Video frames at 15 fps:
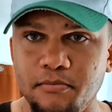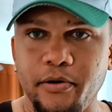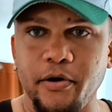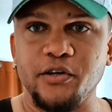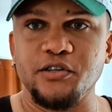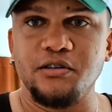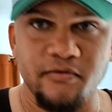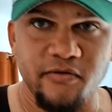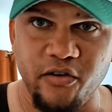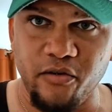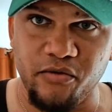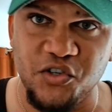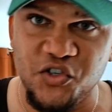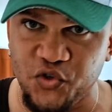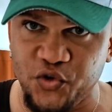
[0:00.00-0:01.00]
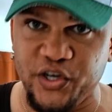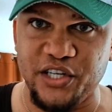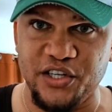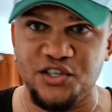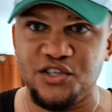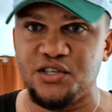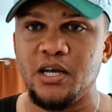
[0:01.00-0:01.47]
person from the
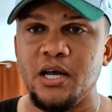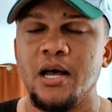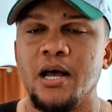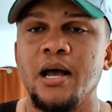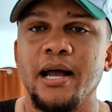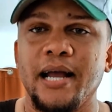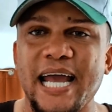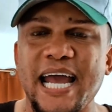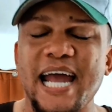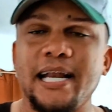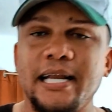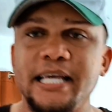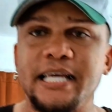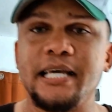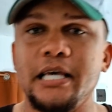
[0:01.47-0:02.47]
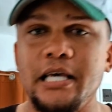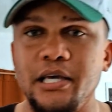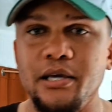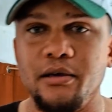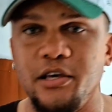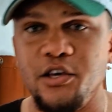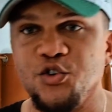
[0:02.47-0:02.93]
streets, and
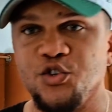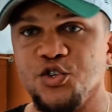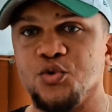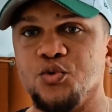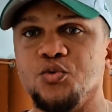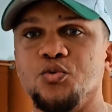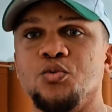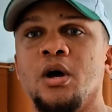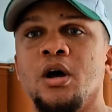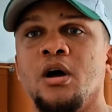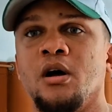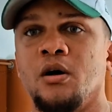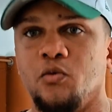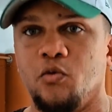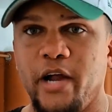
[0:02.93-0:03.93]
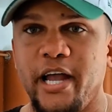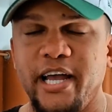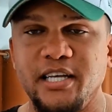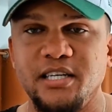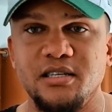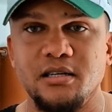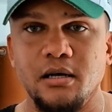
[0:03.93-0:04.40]
he used to
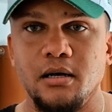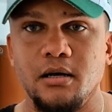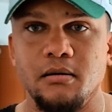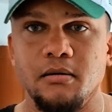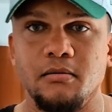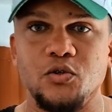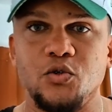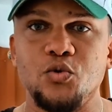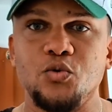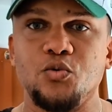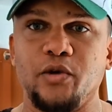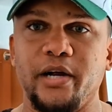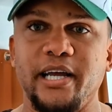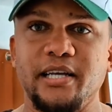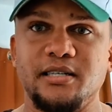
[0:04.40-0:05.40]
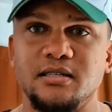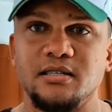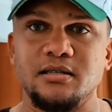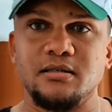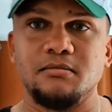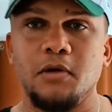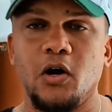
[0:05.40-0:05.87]
do
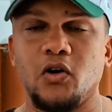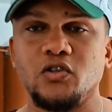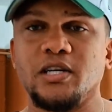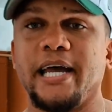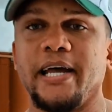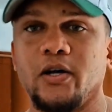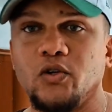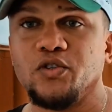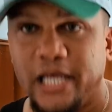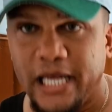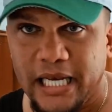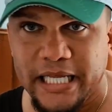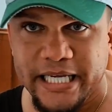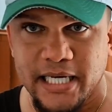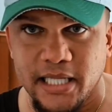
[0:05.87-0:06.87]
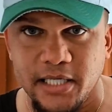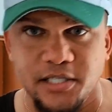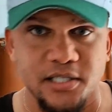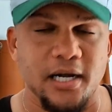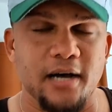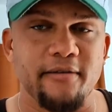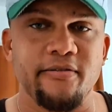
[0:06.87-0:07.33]
races in motorcycles, illegally
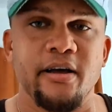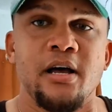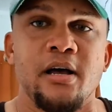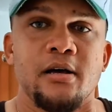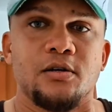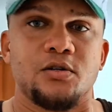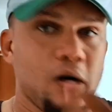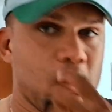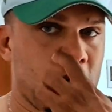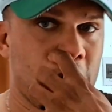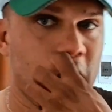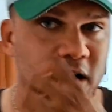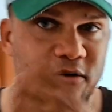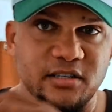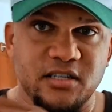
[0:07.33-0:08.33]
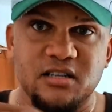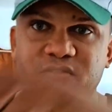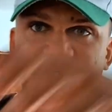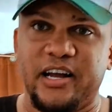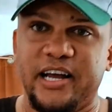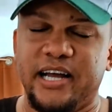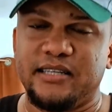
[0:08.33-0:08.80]
stuff. So all of his
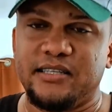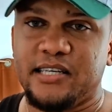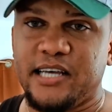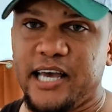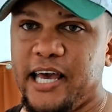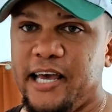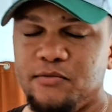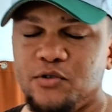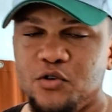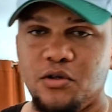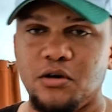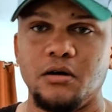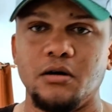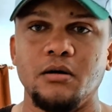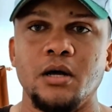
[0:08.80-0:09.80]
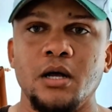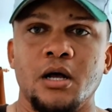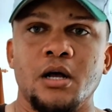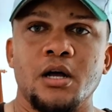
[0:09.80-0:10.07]
friends came to the